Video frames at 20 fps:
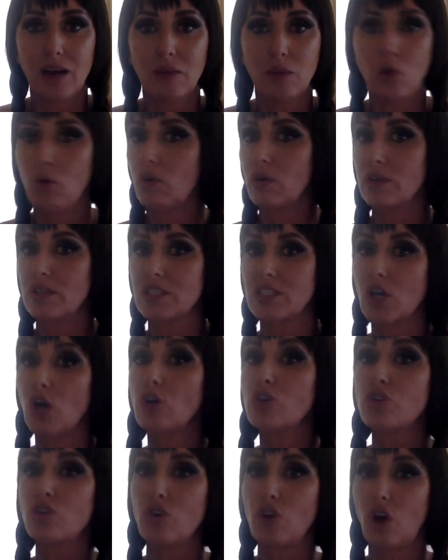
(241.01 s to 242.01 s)
or
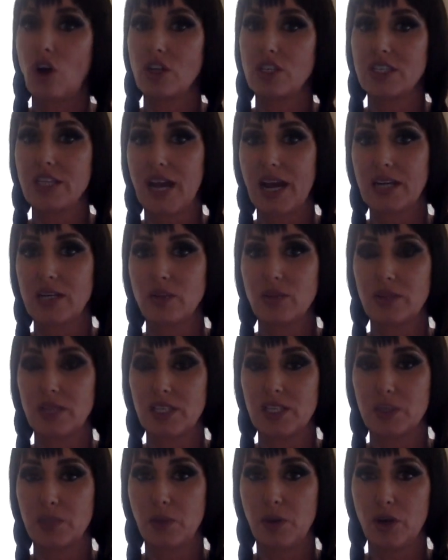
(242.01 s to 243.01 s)
social contact with
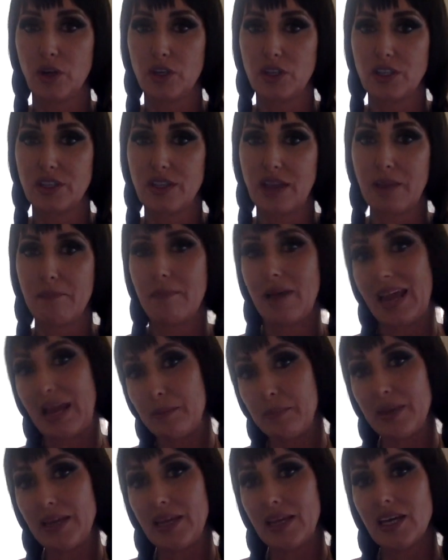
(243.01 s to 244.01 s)
this person that
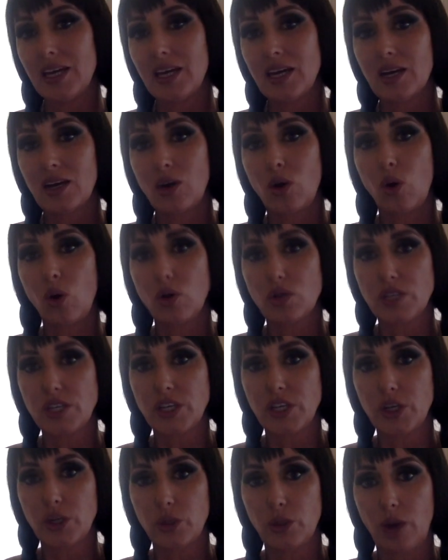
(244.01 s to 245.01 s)
may be
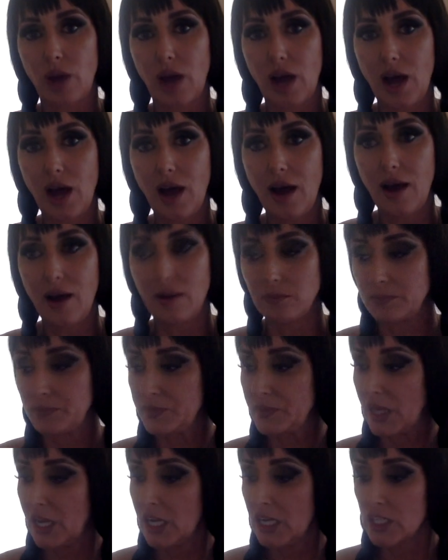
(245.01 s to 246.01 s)
causing you harm.
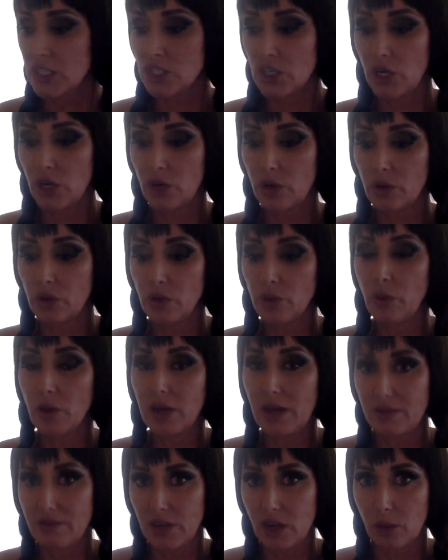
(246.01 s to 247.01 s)
So you
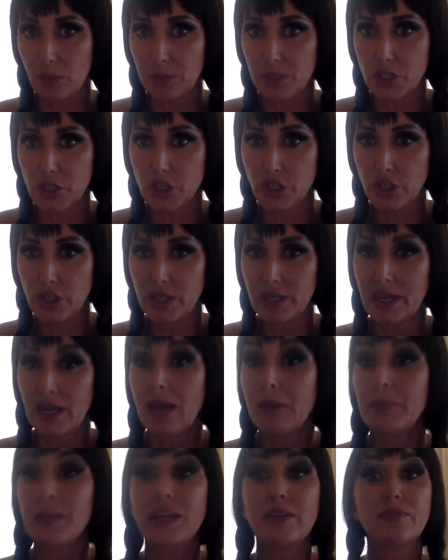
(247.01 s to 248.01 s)
won't have that opportunity.
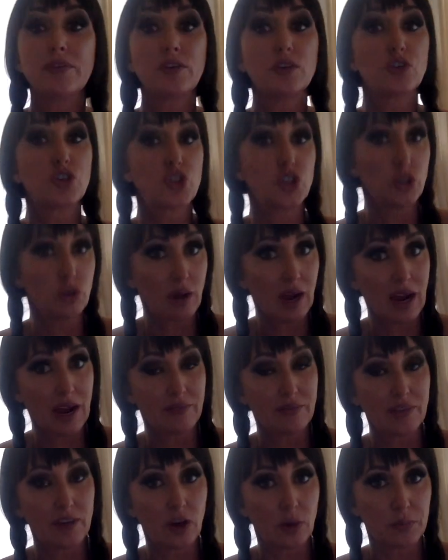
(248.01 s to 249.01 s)
But if you do
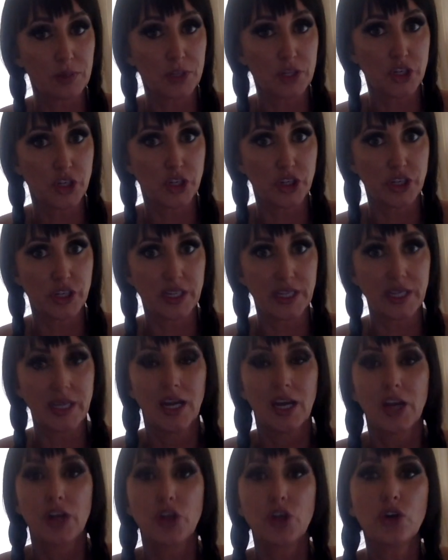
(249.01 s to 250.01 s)
have the opportunity,
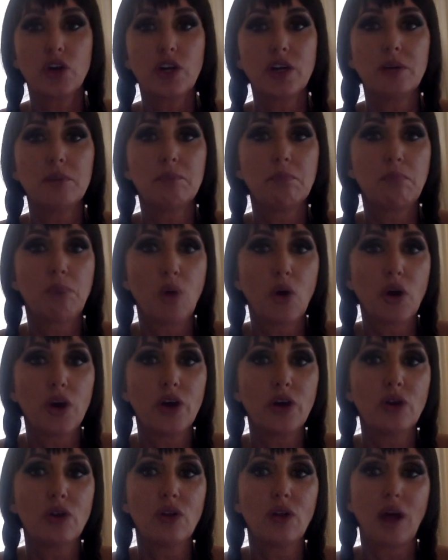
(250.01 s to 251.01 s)
you can
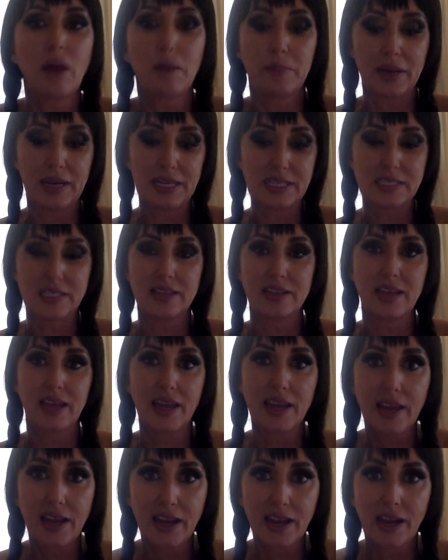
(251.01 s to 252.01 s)
boil a piece of
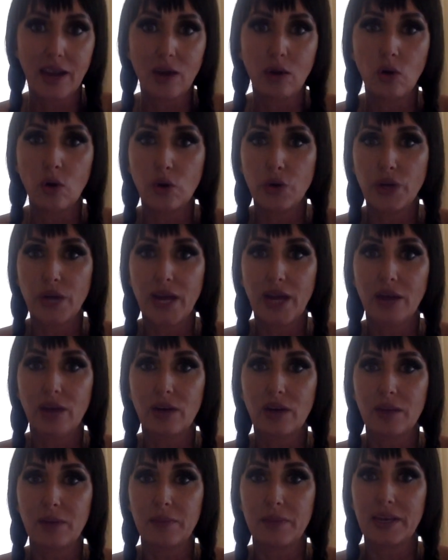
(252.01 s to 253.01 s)
their hair or nail
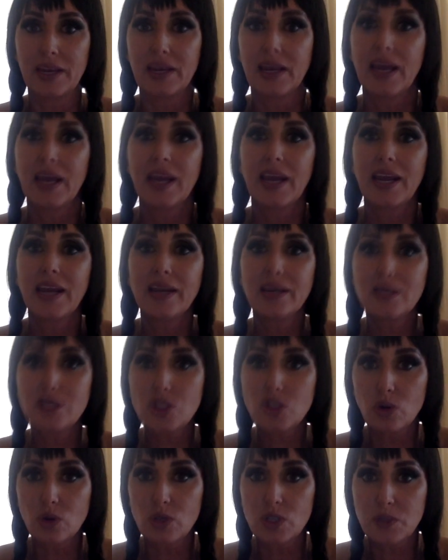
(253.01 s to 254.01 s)
clipping in a
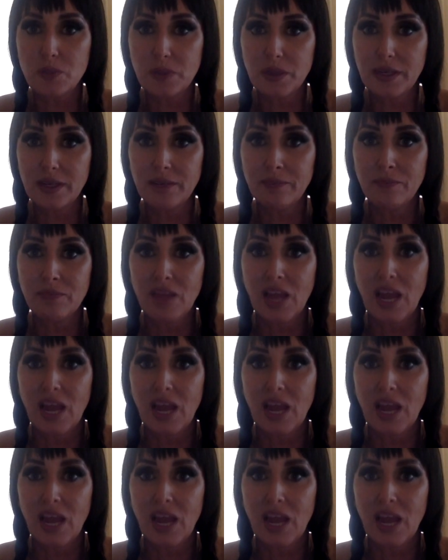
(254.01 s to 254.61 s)
saucepan,